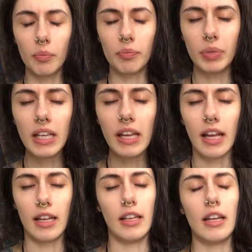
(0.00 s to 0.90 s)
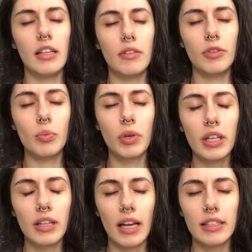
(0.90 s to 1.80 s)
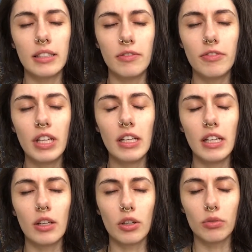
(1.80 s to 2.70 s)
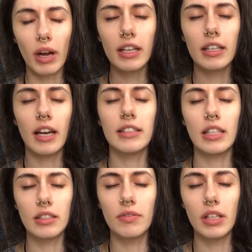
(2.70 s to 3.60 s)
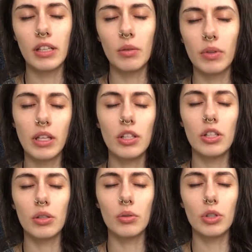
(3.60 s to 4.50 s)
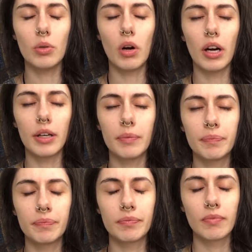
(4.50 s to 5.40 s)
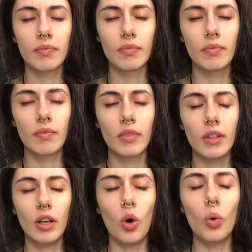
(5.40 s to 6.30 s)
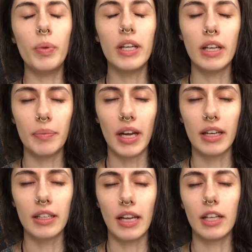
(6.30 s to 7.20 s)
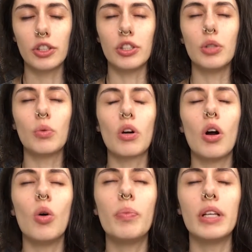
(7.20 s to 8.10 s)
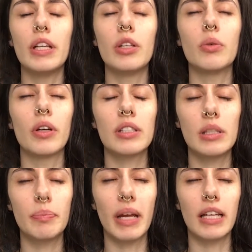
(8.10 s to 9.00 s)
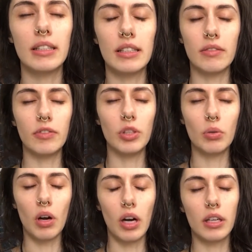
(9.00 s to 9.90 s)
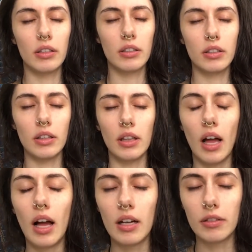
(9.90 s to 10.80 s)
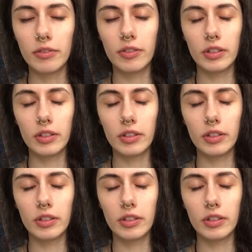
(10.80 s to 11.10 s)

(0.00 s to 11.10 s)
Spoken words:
being. And then if you bring in that divinity or recognize that divinity within you, you are opening up that connection. You are opening, you are expansive, you are love,